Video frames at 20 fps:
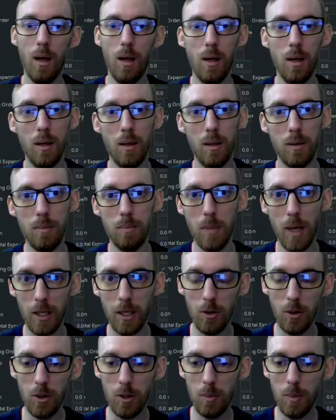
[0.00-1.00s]

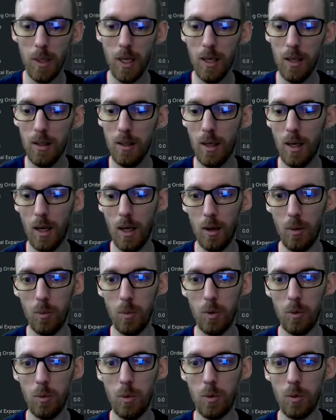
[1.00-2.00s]
macro command,
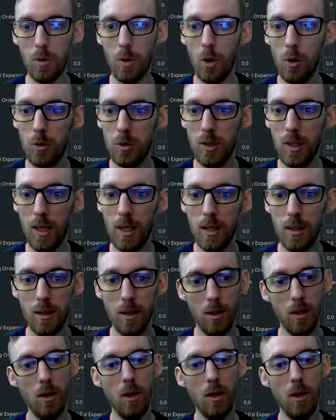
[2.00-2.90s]
and we will close that.